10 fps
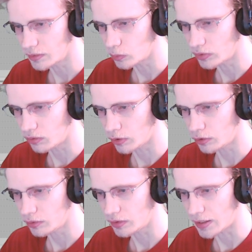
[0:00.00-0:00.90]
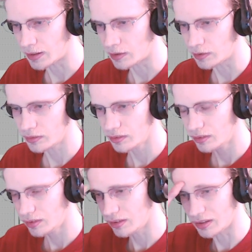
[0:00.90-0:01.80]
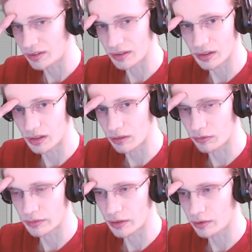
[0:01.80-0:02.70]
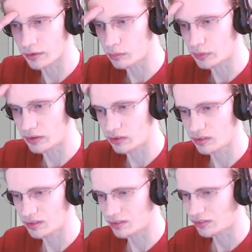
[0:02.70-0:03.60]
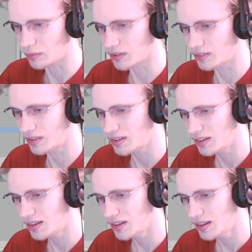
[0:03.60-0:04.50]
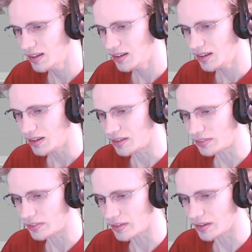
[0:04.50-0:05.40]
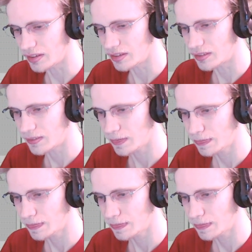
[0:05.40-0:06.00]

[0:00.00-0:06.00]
once you figured that out, then they give you another couple weeks or something, and then